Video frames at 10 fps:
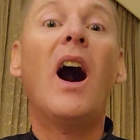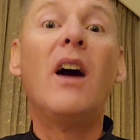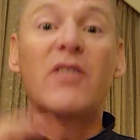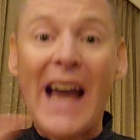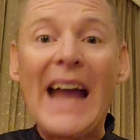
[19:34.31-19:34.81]

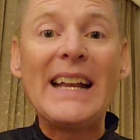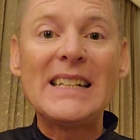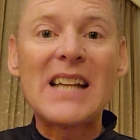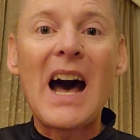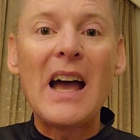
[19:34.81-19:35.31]
of
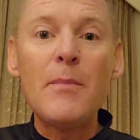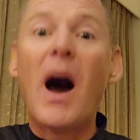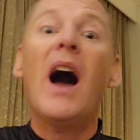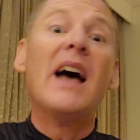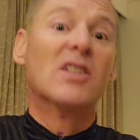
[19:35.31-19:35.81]
kiting time,
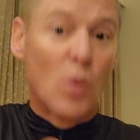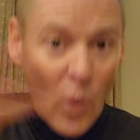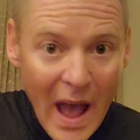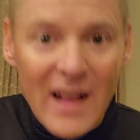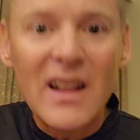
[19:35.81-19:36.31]
as
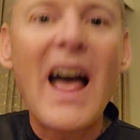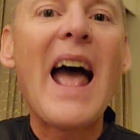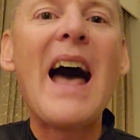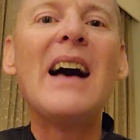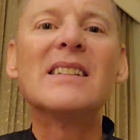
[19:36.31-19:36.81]
well
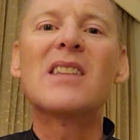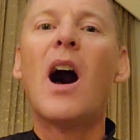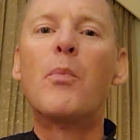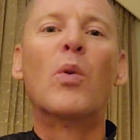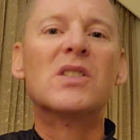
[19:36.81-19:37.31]
as
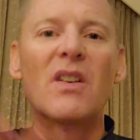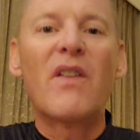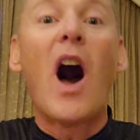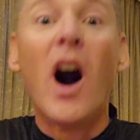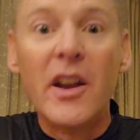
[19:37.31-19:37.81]
upwards of
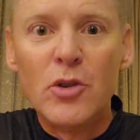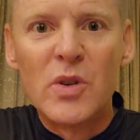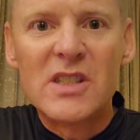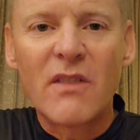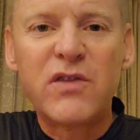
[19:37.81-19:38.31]

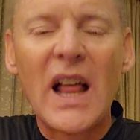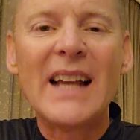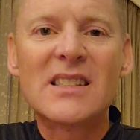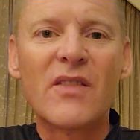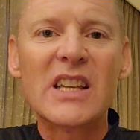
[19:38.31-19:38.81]
hundreds of
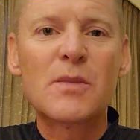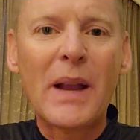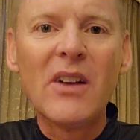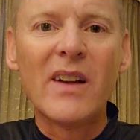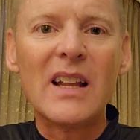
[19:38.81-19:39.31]
flights of
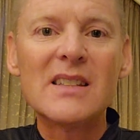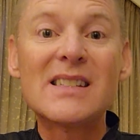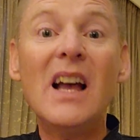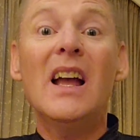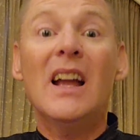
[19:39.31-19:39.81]
experience,